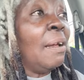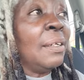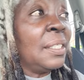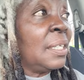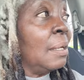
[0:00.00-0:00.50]

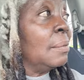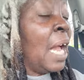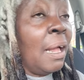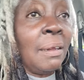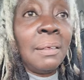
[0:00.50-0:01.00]
on some.
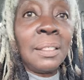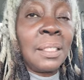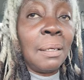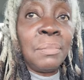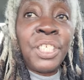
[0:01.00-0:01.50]
Y'all on
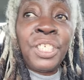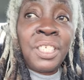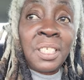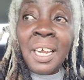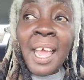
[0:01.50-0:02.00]
some
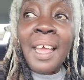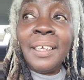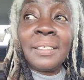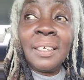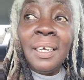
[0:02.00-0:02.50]

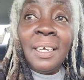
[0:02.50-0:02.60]
shit.